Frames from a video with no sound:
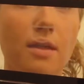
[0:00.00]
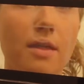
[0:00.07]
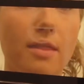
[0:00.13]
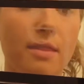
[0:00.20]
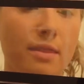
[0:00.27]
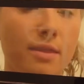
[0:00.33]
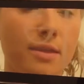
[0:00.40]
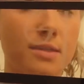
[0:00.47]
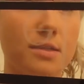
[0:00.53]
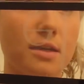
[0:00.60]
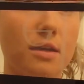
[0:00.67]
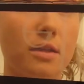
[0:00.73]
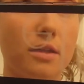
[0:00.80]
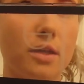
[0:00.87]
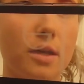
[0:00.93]
this
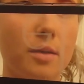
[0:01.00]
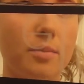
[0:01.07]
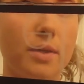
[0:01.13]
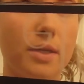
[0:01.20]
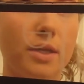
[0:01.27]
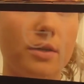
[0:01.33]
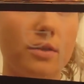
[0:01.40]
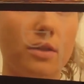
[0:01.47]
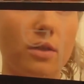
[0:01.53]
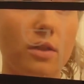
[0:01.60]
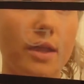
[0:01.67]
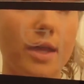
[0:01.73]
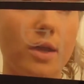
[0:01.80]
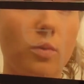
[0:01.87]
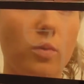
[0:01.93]
color up here, the
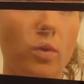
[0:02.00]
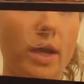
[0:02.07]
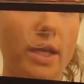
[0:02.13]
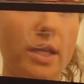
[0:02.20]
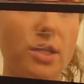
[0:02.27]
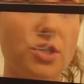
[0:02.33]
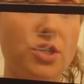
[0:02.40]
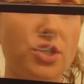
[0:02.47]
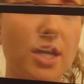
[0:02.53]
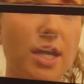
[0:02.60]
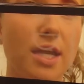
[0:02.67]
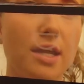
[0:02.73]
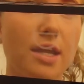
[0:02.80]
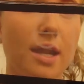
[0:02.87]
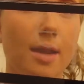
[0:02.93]
like whitish
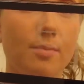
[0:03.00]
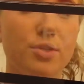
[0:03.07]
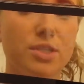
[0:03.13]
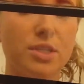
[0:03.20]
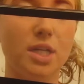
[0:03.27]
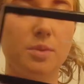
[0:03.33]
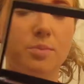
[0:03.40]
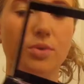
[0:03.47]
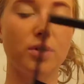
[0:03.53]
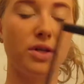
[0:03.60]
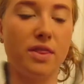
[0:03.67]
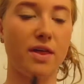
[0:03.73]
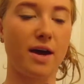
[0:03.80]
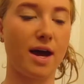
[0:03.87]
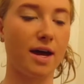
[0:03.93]
shade. I'm just going to
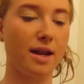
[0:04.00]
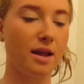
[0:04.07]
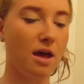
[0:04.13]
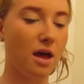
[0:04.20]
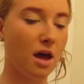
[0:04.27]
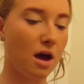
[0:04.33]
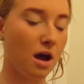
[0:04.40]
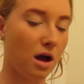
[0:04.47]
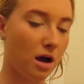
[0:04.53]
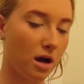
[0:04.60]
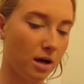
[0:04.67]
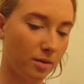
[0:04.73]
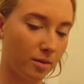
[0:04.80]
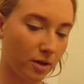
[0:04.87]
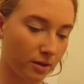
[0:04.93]
put that
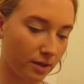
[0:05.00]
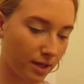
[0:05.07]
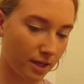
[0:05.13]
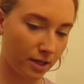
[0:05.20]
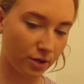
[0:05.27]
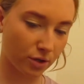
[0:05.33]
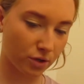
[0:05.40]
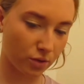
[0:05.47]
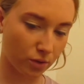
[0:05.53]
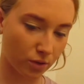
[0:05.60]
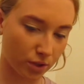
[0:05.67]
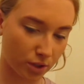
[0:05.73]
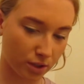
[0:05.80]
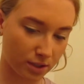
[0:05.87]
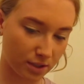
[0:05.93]
on the inner
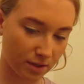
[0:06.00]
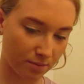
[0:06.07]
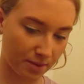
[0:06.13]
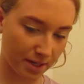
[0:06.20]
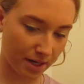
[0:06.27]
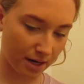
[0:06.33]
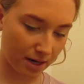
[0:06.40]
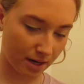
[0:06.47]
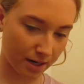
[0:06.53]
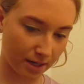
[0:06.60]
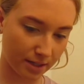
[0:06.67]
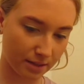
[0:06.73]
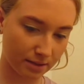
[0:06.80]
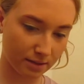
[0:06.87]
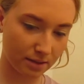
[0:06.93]
corners of my
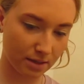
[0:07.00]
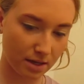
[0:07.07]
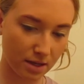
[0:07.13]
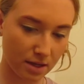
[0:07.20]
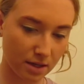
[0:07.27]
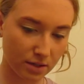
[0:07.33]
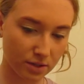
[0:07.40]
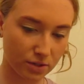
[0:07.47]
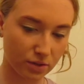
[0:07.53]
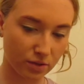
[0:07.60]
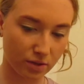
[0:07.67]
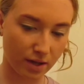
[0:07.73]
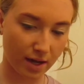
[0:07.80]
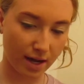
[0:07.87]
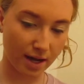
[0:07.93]
eyes so
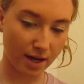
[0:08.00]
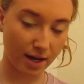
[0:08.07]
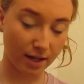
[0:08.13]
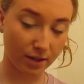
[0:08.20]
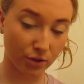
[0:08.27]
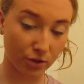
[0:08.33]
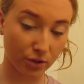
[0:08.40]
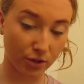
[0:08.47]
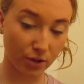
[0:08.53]
that I look